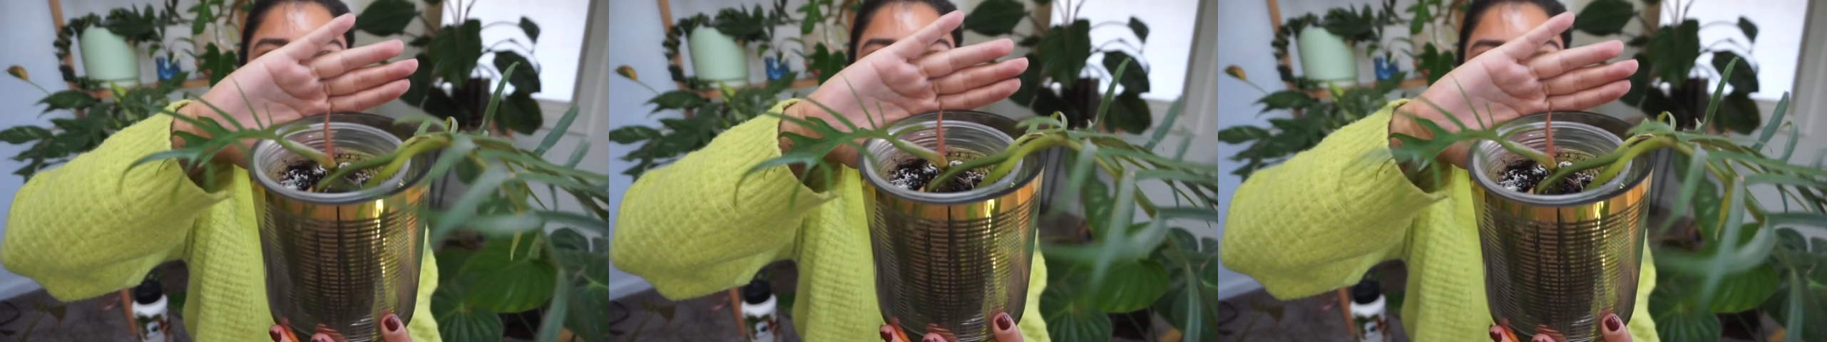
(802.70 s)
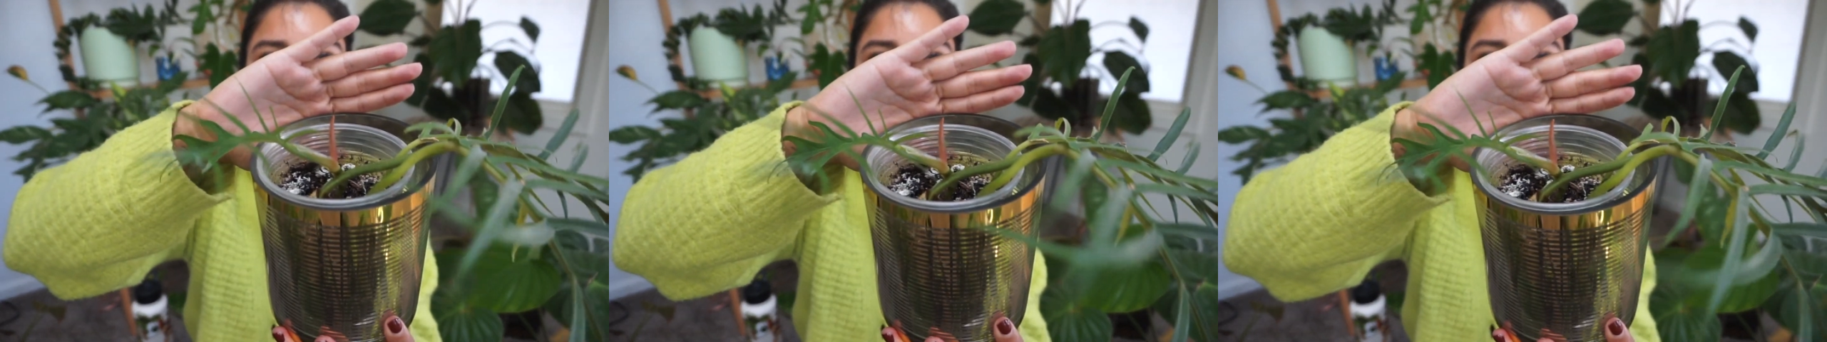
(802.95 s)

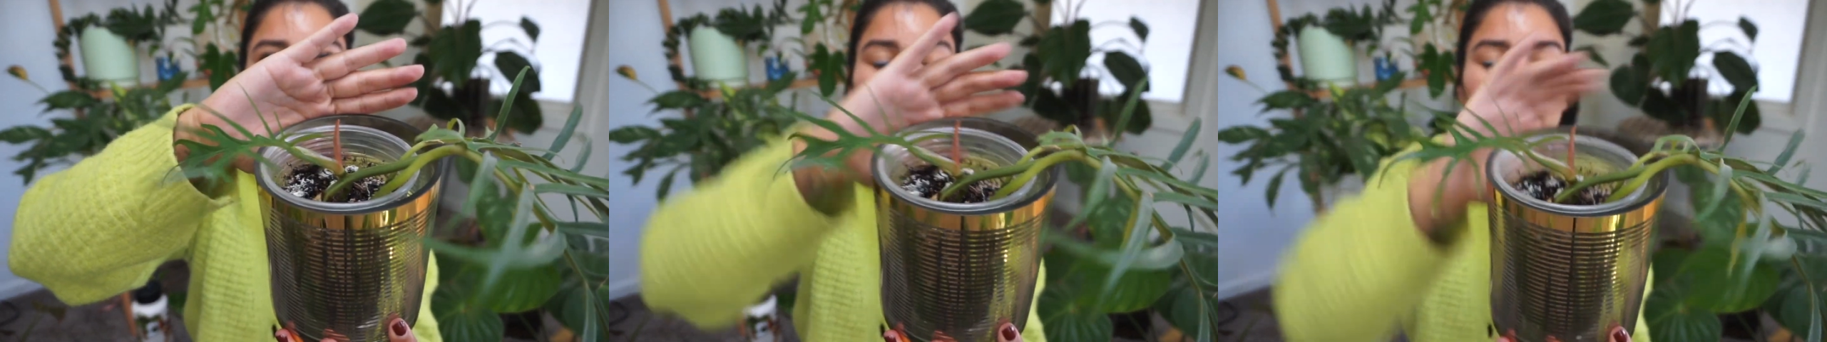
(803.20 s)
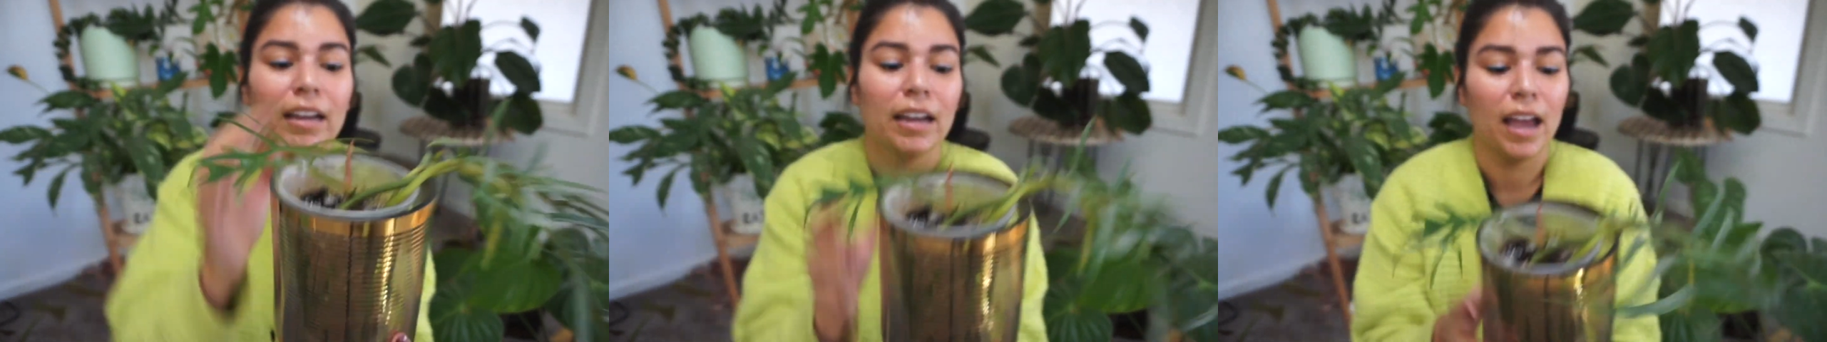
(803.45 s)
pink,
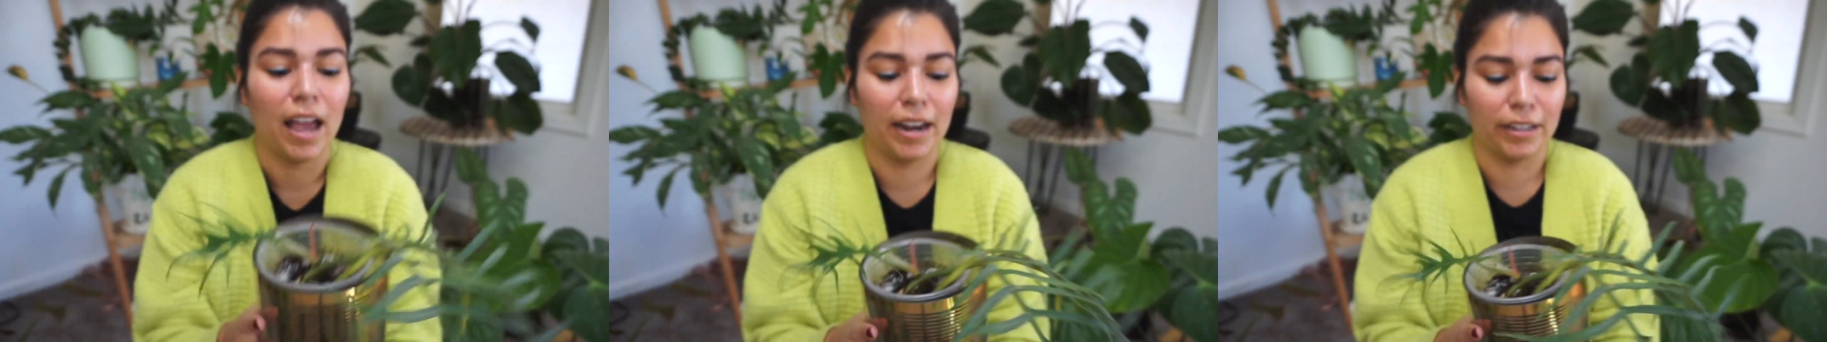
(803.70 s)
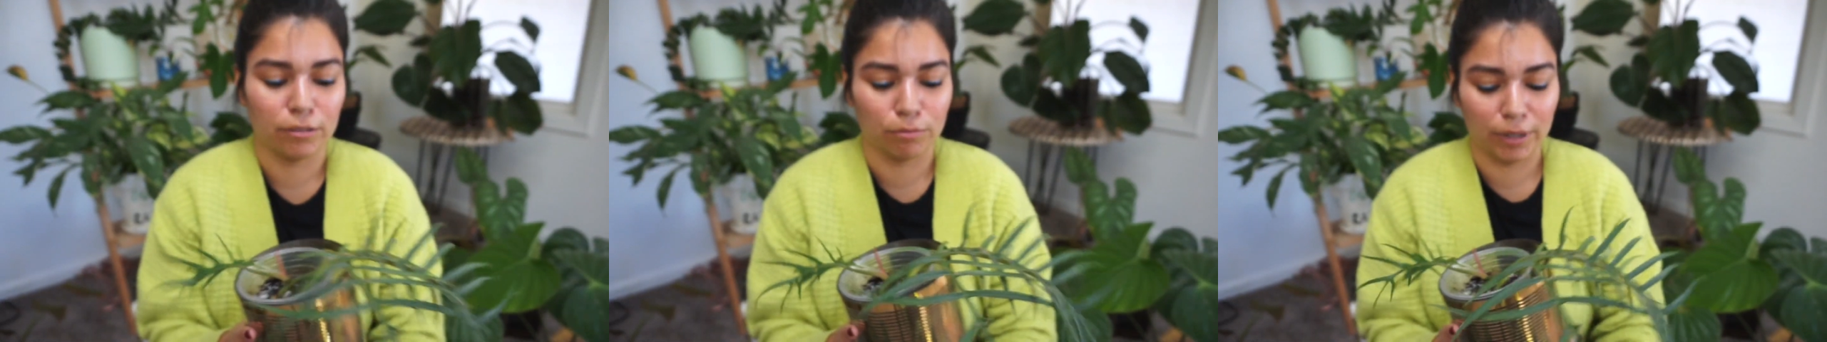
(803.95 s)
and
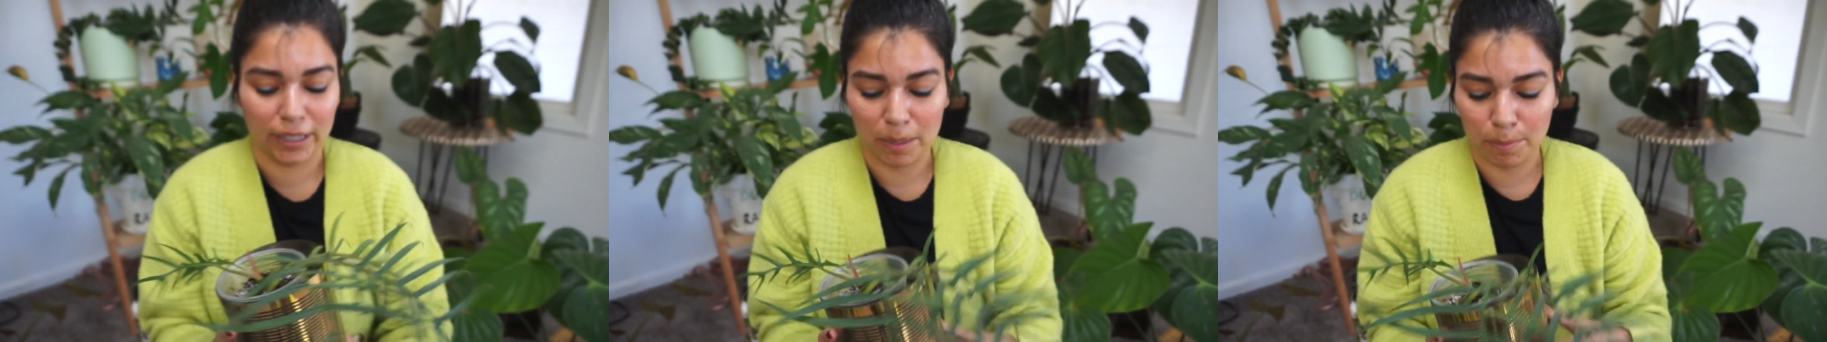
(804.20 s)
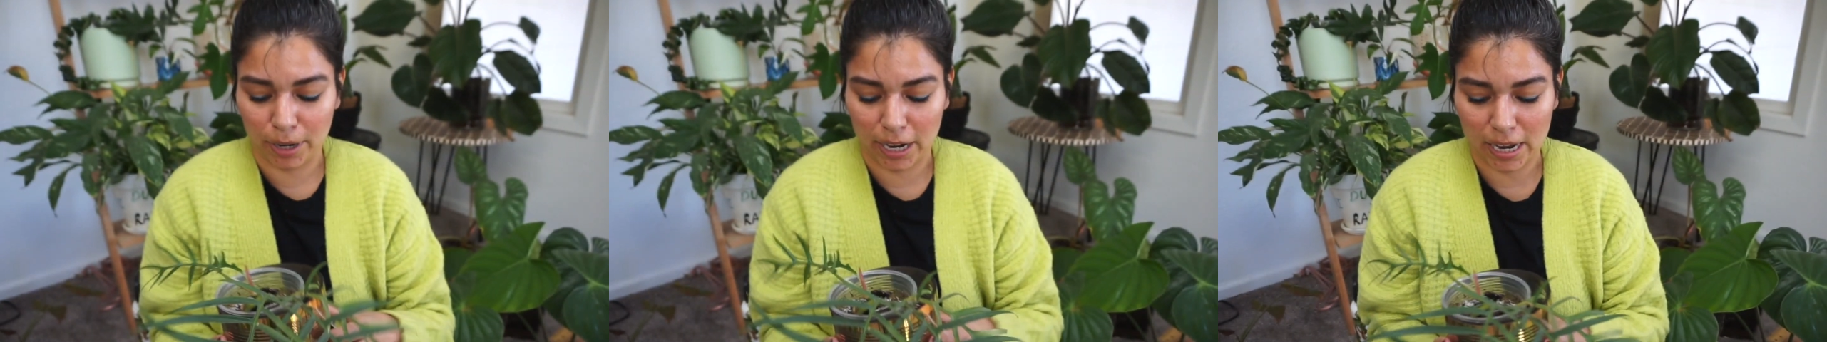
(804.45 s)
it's really
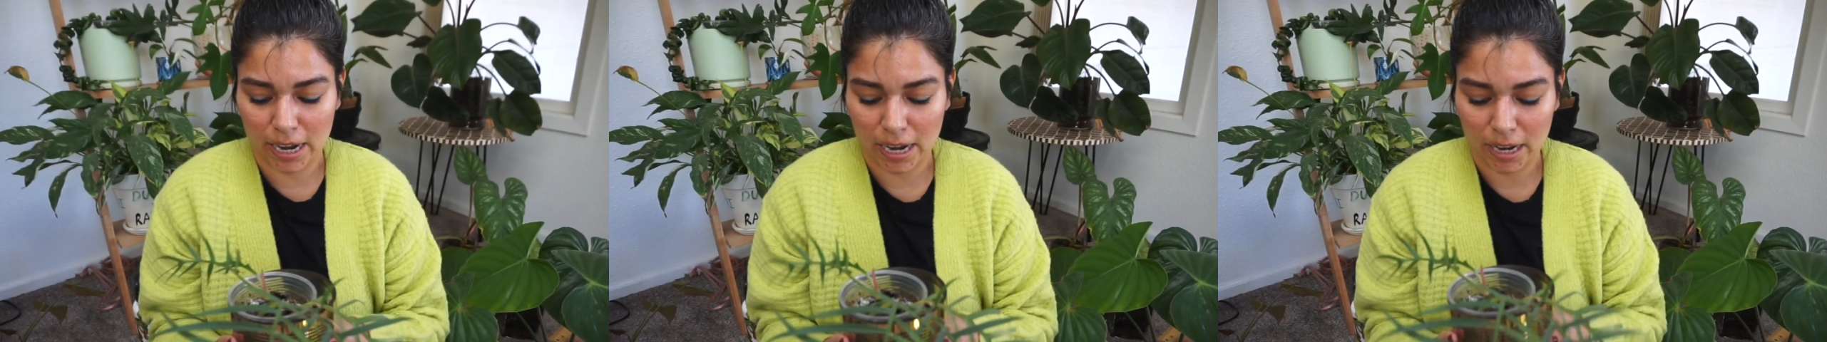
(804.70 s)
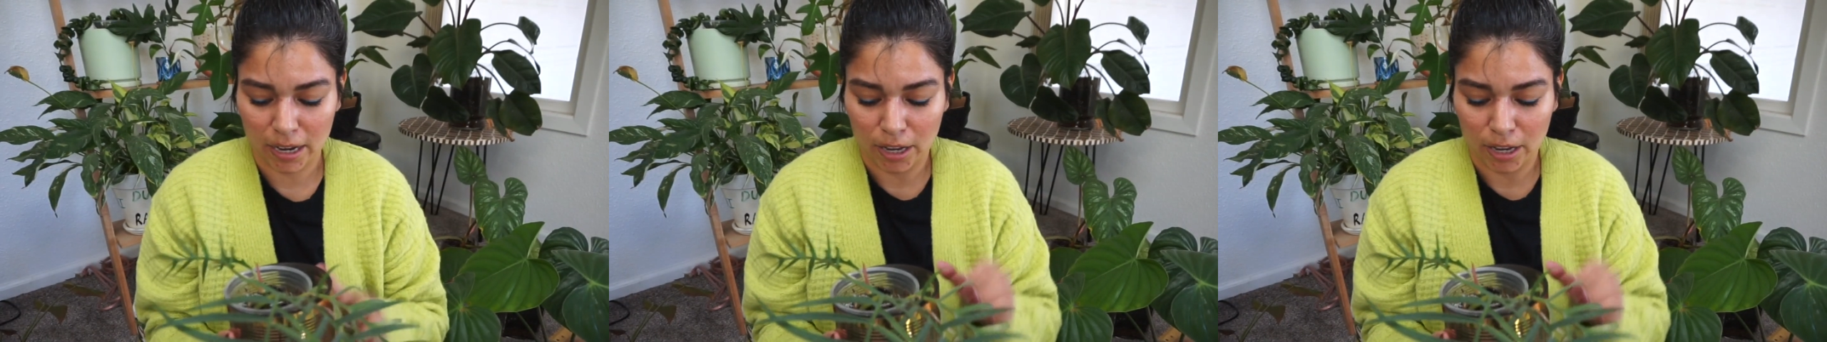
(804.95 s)
pretty.